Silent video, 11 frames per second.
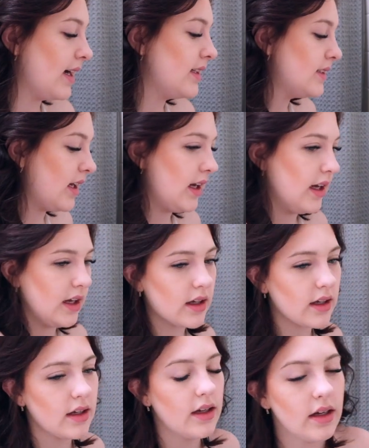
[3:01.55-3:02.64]
I
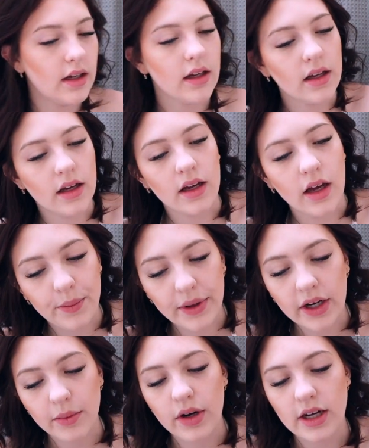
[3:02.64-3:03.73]
take a
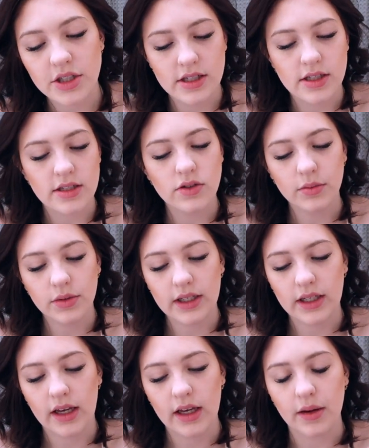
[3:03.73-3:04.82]
bigger brush. This is
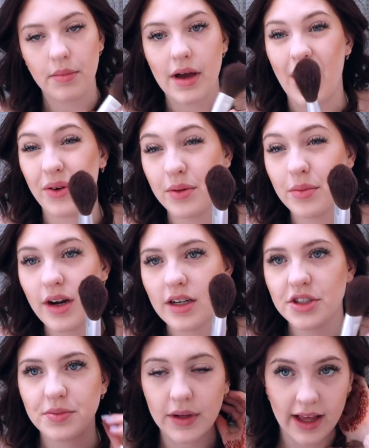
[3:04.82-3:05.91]
normally a powder
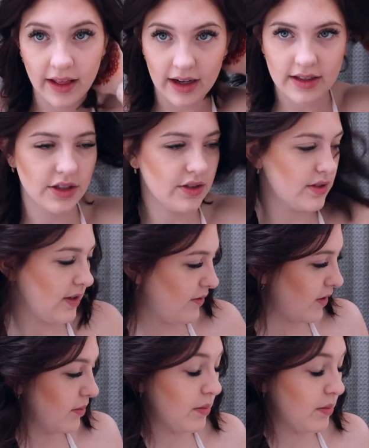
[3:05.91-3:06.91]
brush, but I like to use it for